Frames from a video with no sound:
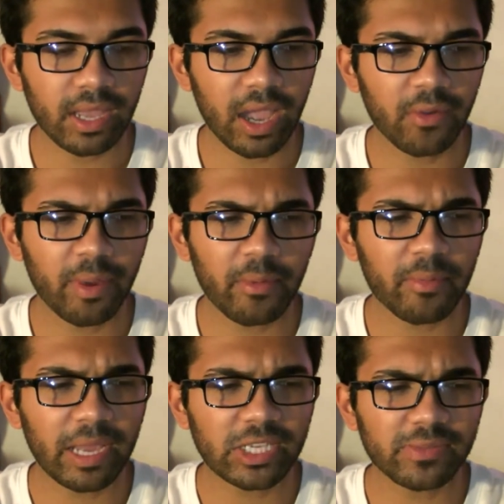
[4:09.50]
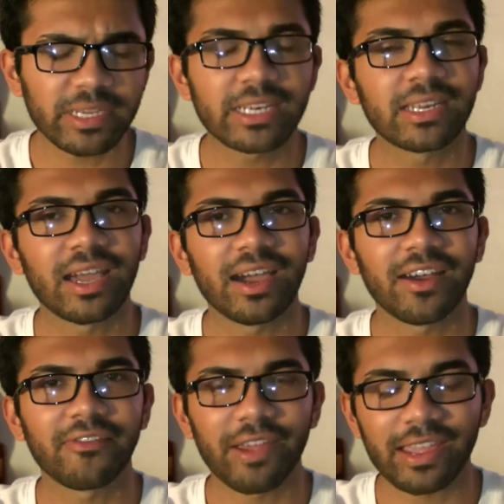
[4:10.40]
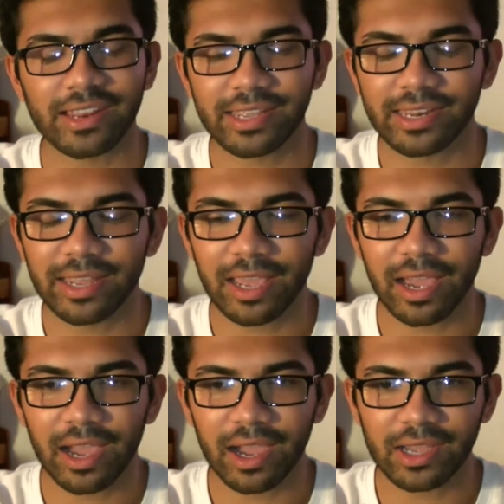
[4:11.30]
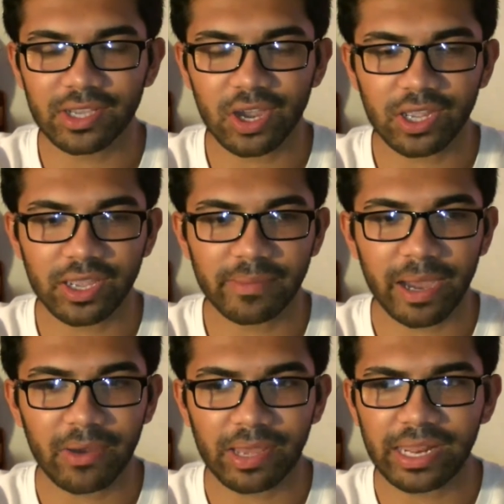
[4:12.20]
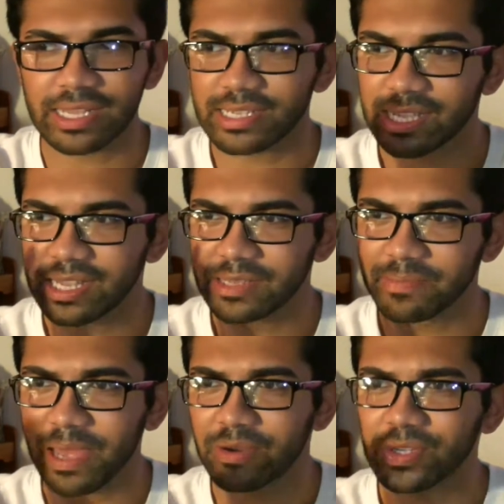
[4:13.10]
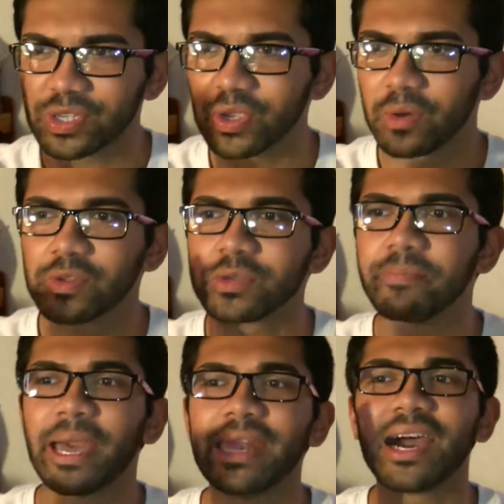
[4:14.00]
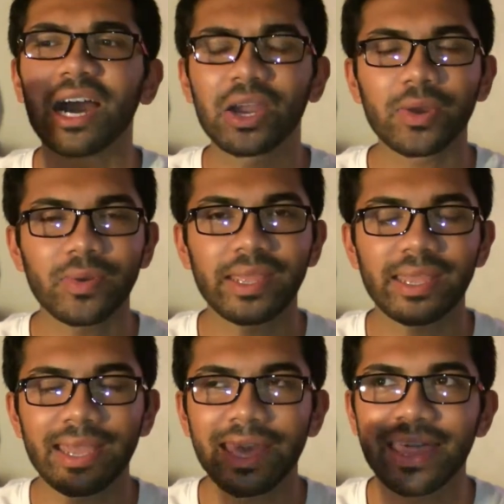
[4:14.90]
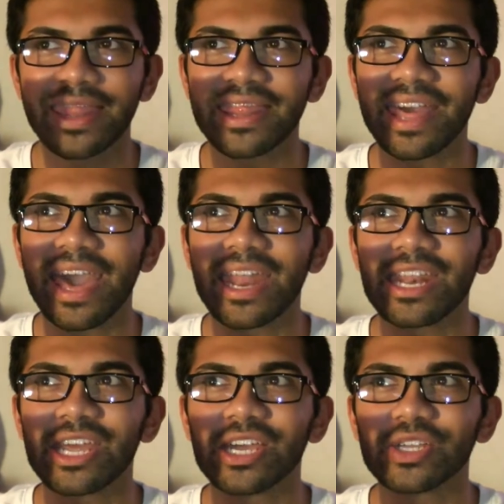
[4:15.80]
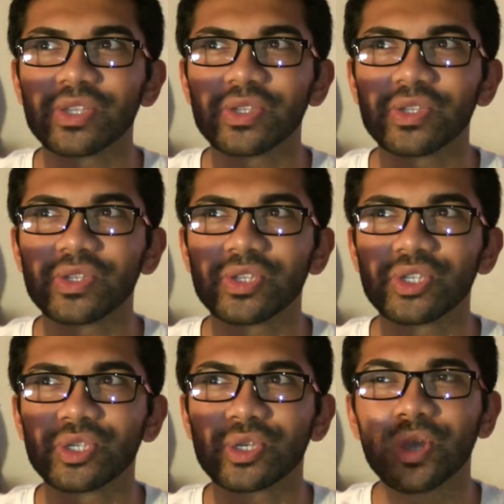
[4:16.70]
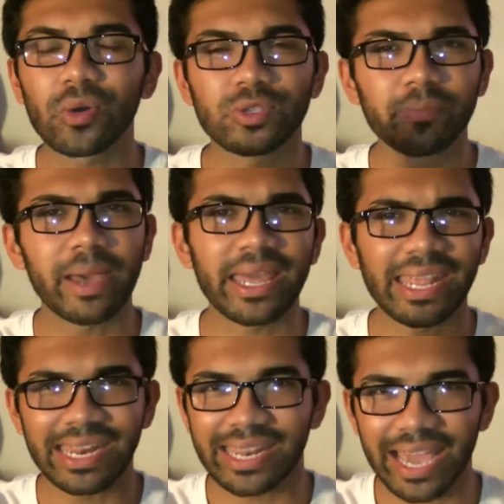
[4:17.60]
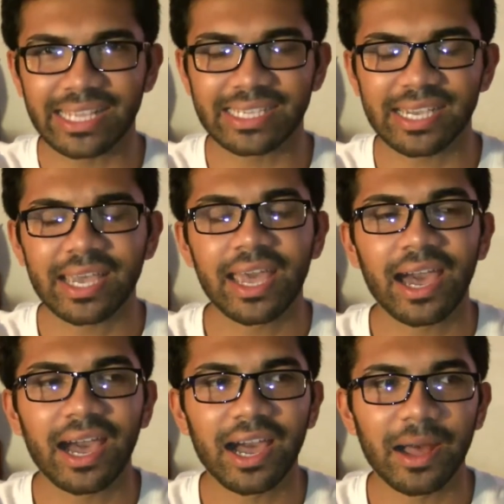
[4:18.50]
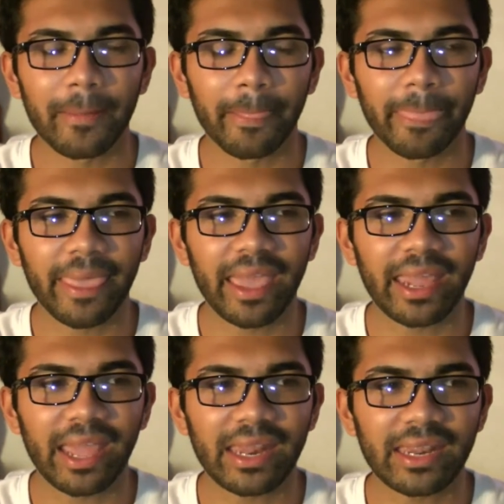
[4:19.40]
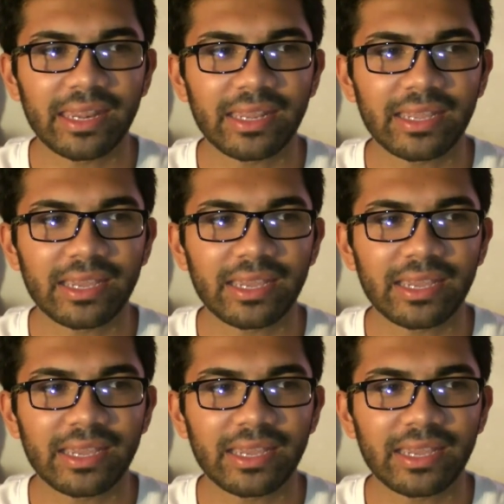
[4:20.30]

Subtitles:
remember Benjamin Franklin talking about it is better to go to bed hungry than to go to bed in debt. And